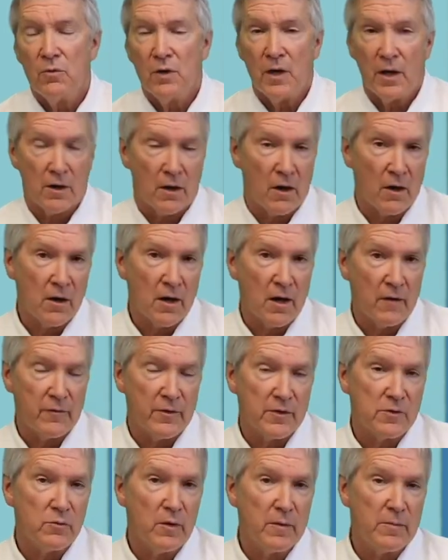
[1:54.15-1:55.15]
In our
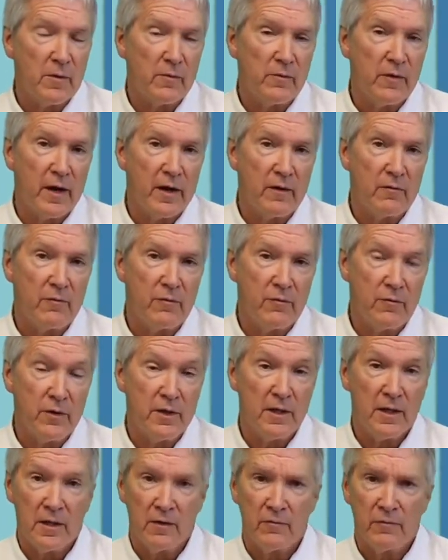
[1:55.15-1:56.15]
office, we provide
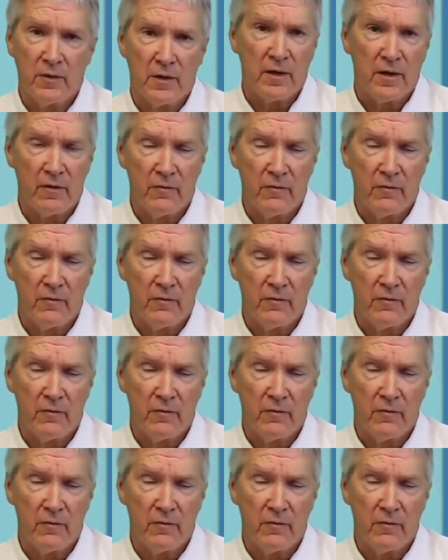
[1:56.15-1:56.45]
free infant